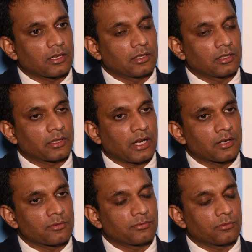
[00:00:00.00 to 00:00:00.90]
um,
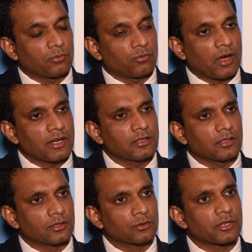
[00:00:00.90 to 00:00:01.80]
kind of
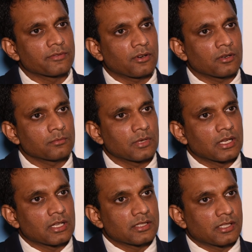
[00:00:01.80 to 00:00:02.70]
one uniform
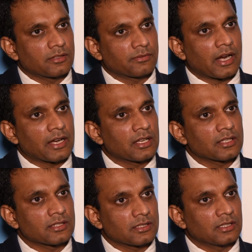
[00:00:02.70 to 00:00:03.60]
set of
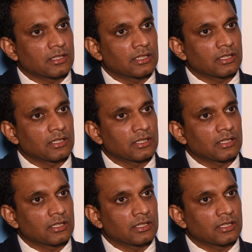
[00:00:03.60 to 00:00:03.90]
guideline